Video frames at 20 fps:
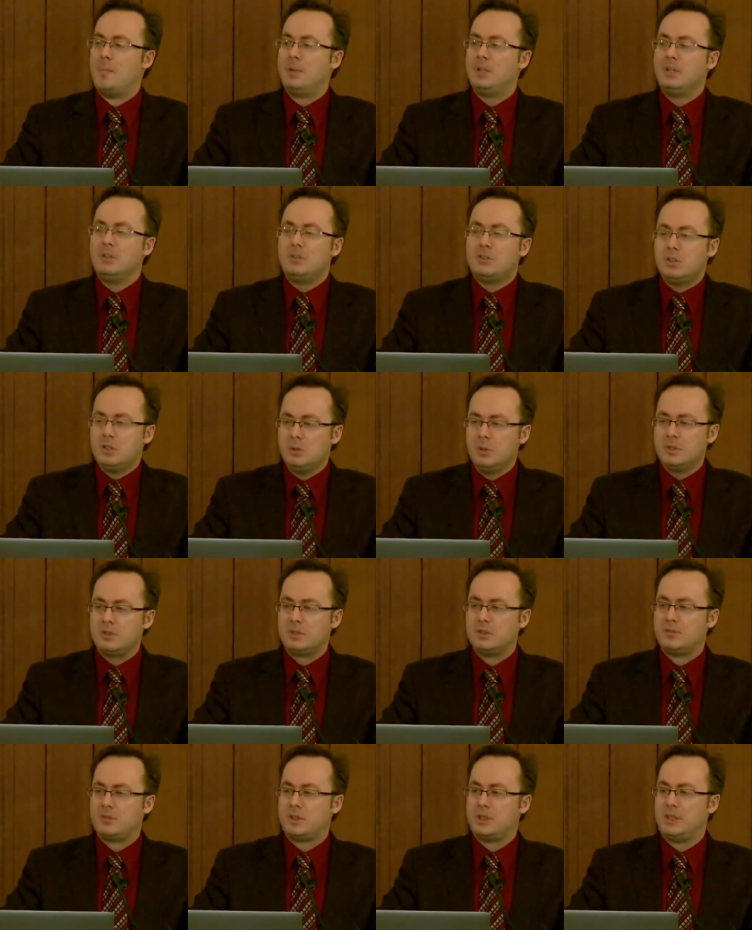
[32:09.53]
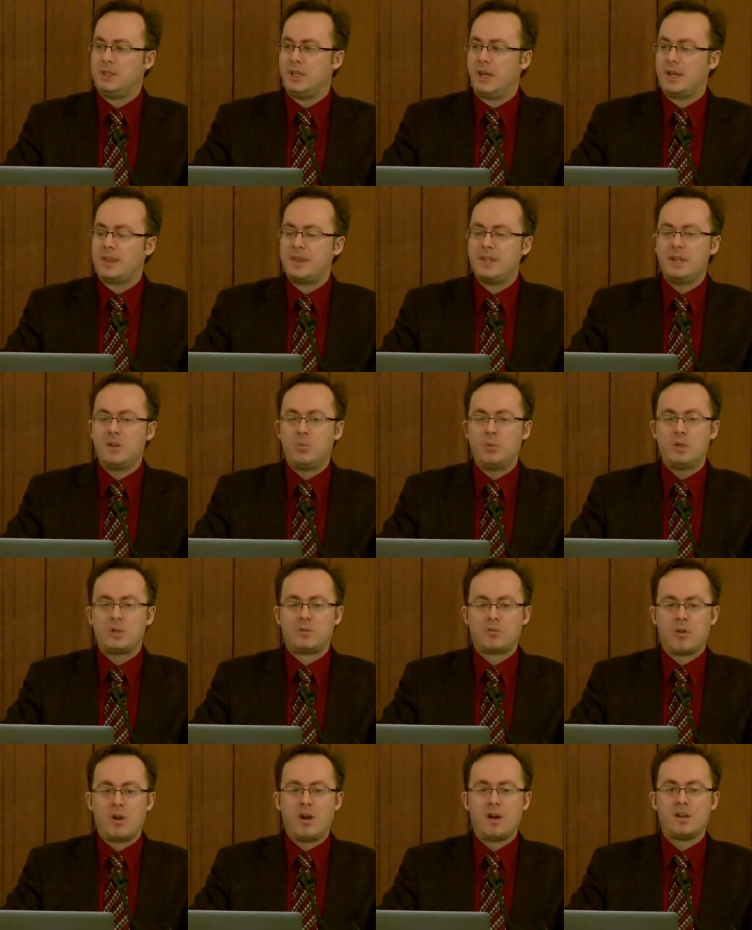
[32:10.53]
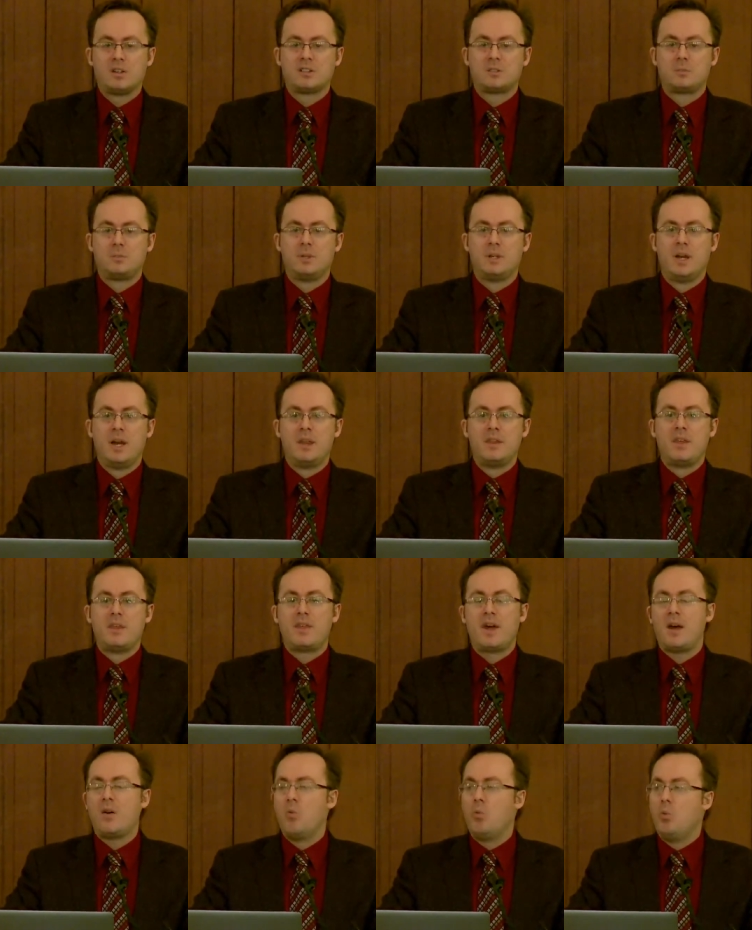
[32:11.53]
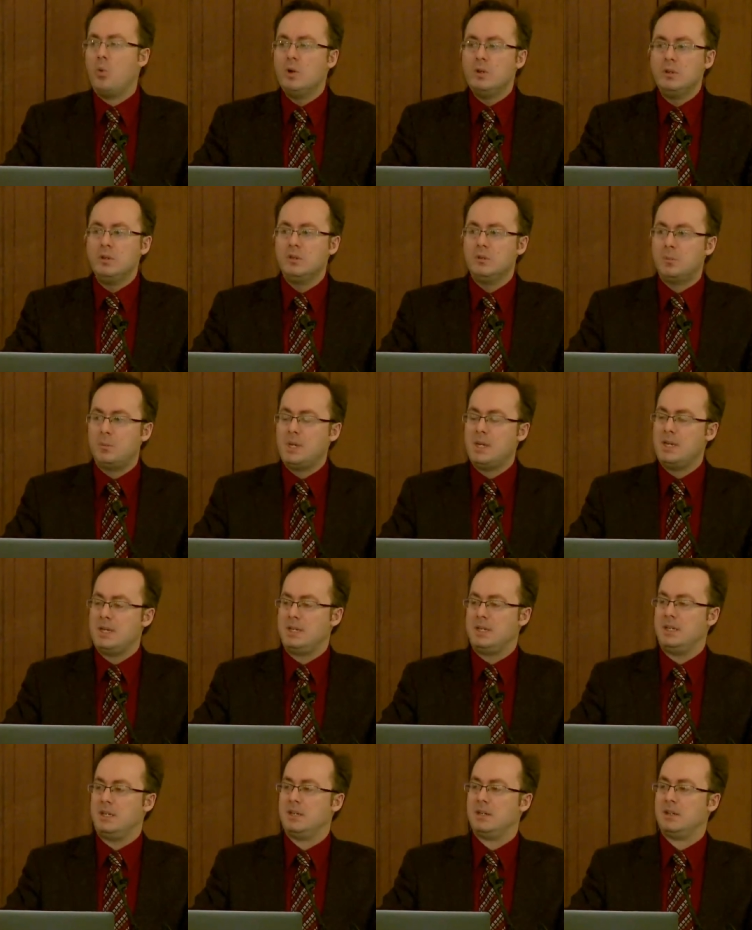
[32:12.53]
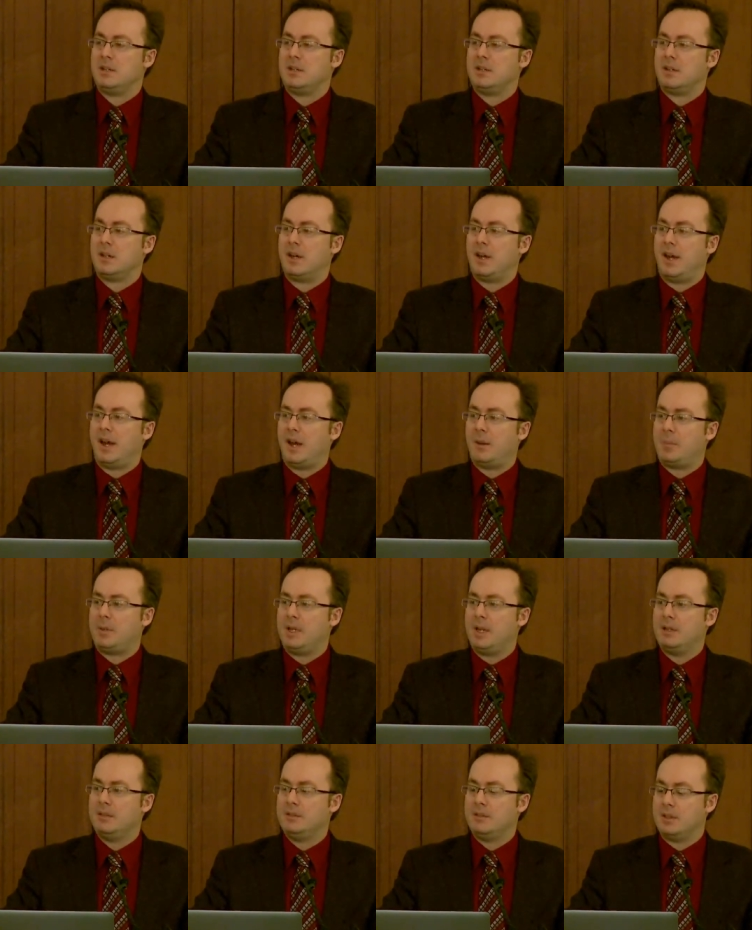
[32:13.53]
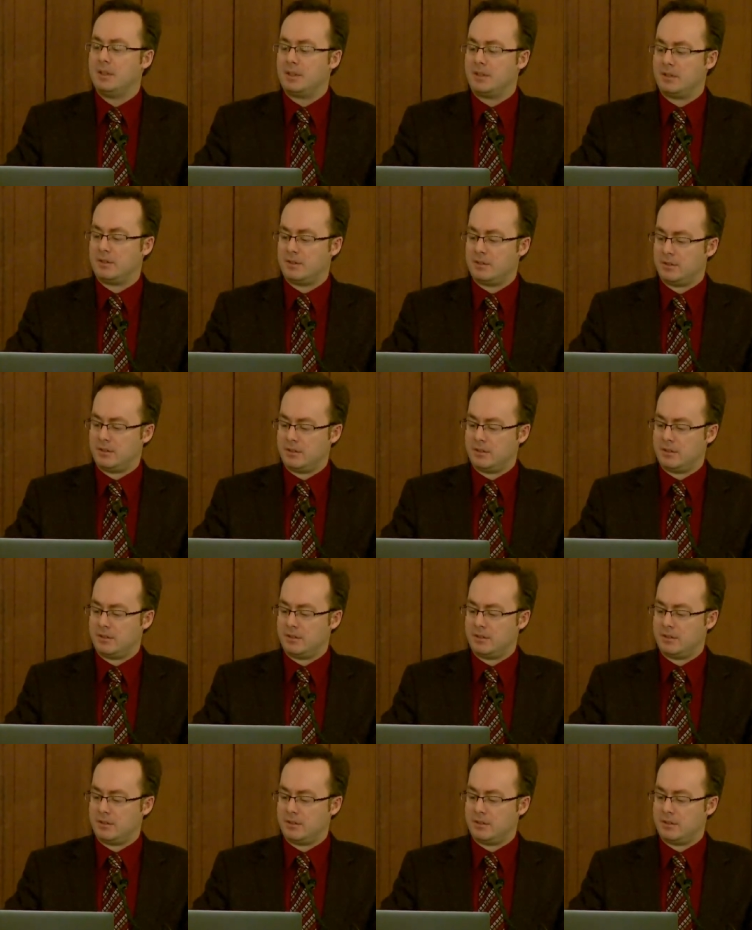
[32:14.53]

But intuitively, I think we grasp that that wouldn't be a happy ending.